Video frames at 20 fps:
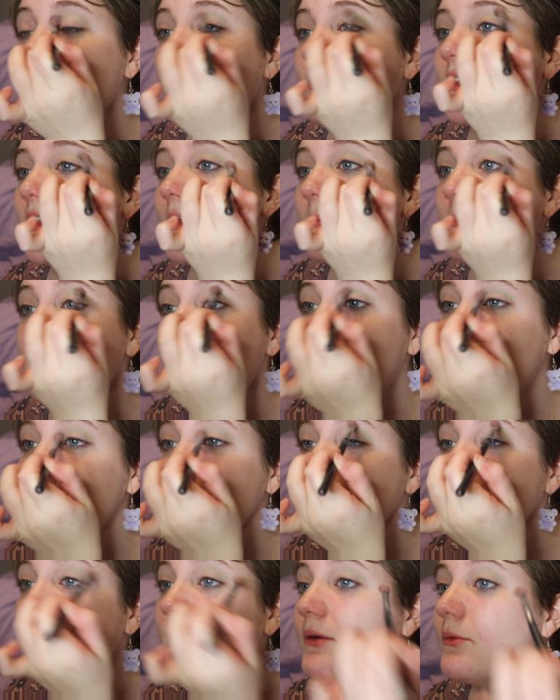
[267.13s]
clip it
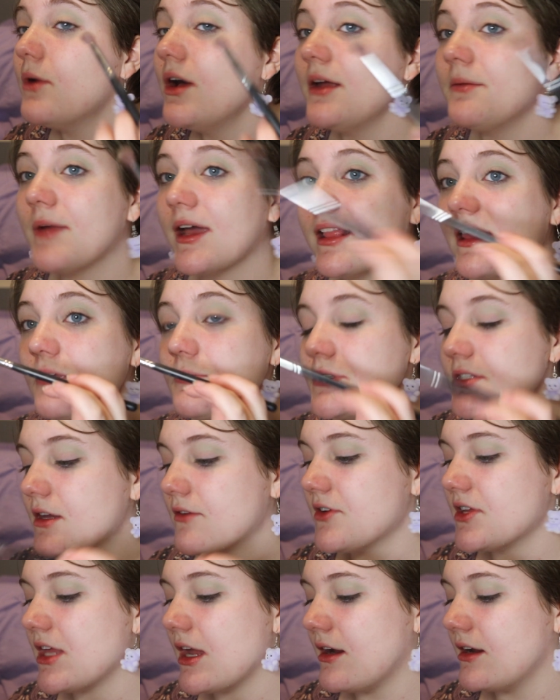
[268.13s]
in, but 1, my clip is
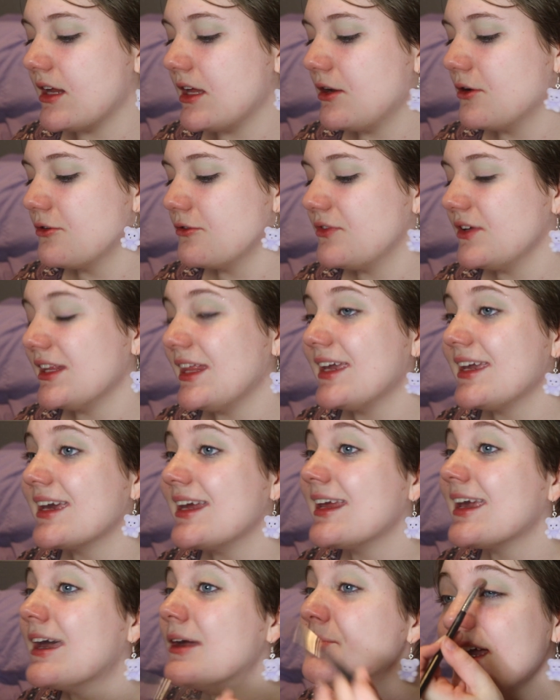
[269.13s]
over there and I don't feel like
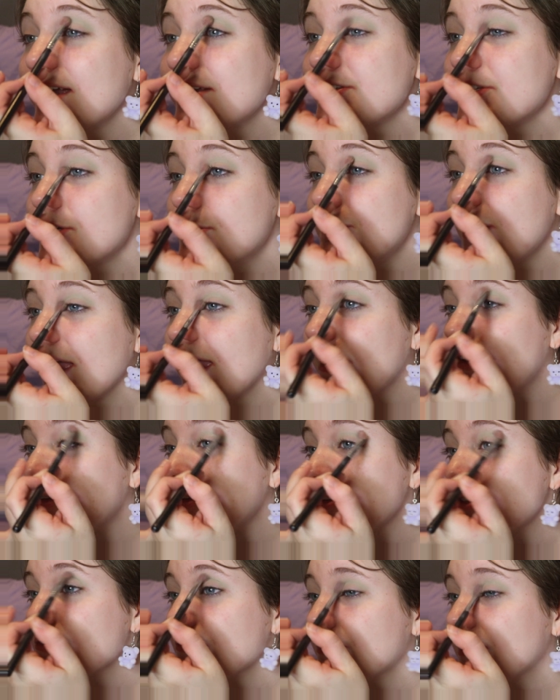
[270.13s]
getting it, and 2, my hair
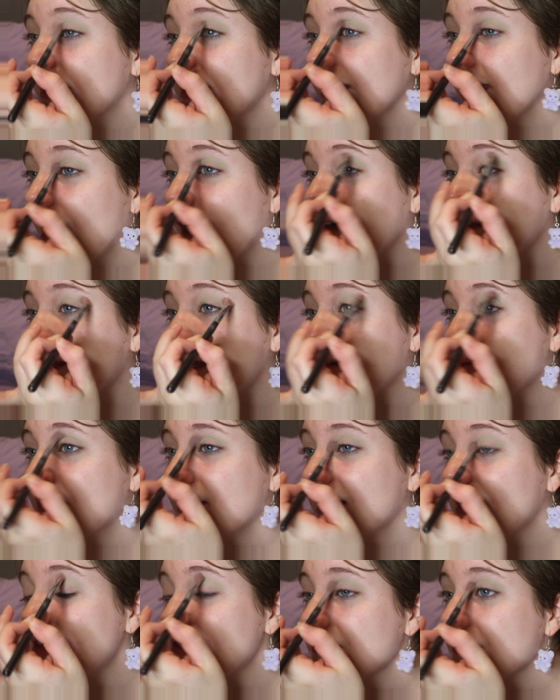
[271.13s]
looks really ugly when
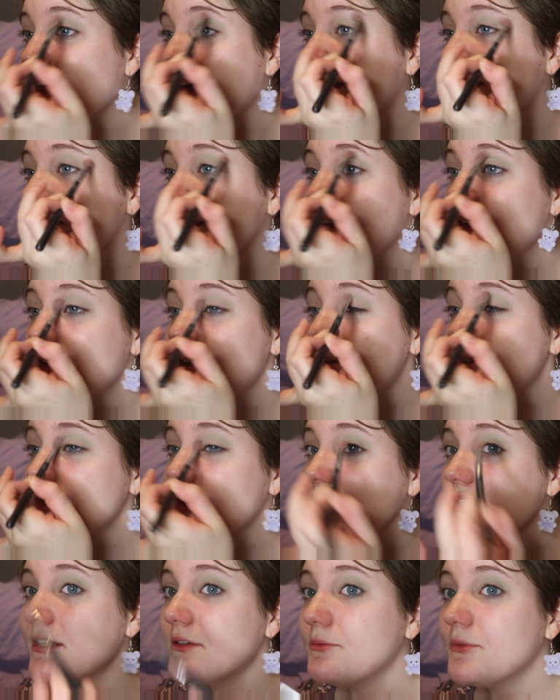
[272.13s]
I do that. So
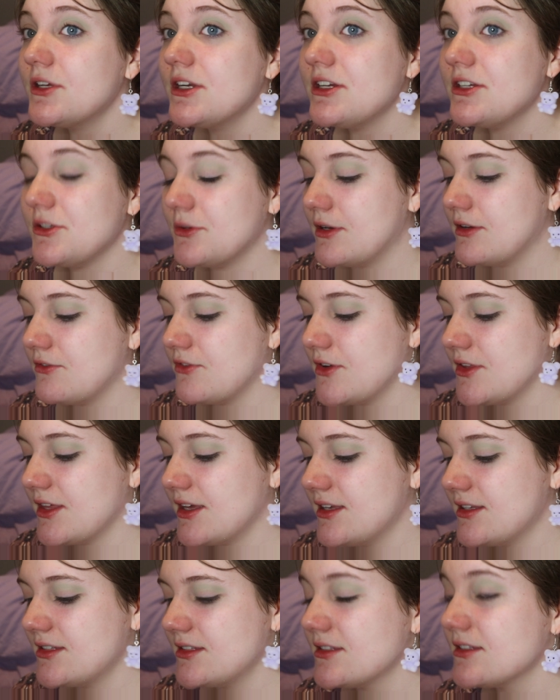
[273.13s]
I didn't want to do it for
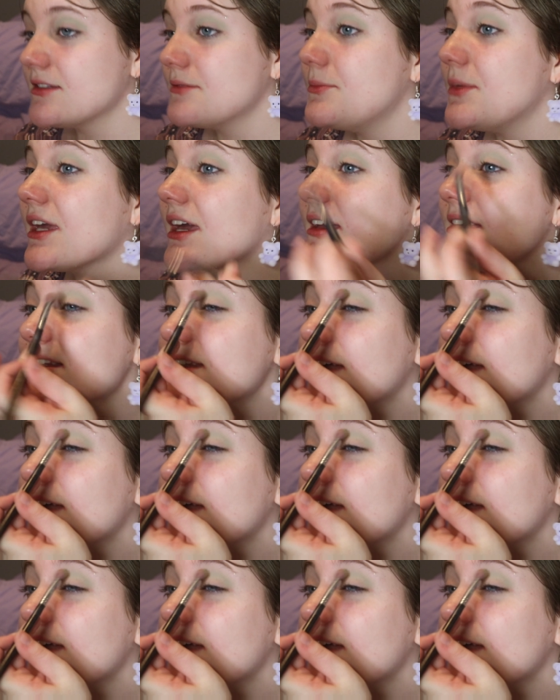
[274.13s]
this because